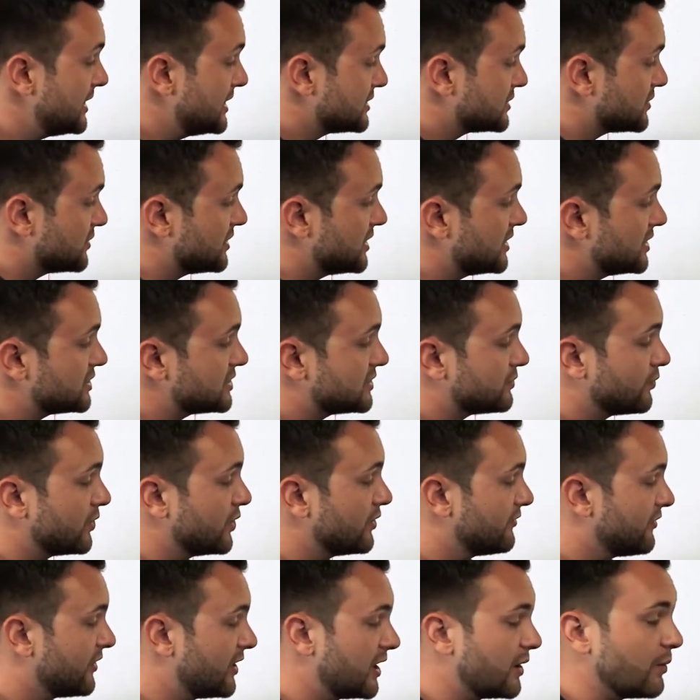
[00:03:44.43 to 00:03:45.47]
So this
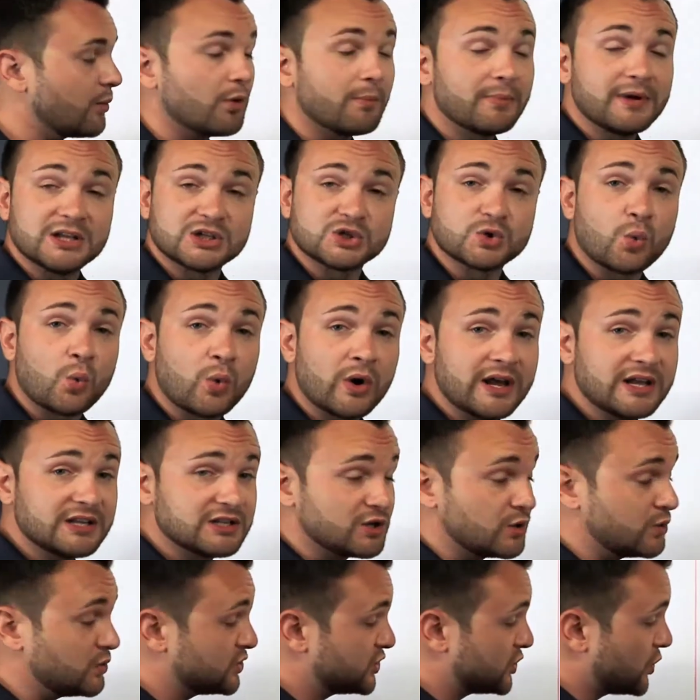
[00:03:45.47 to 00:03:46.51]
roof here will be
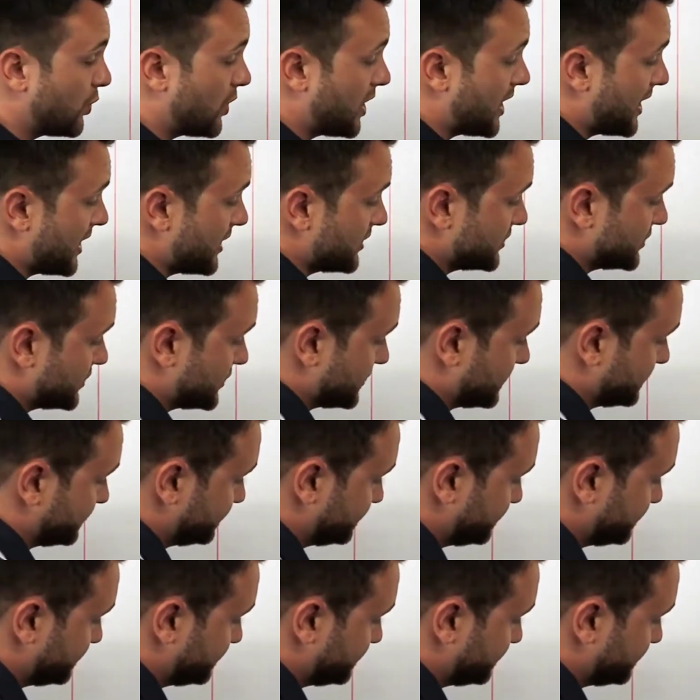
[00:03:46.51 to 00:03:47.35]
22 squares.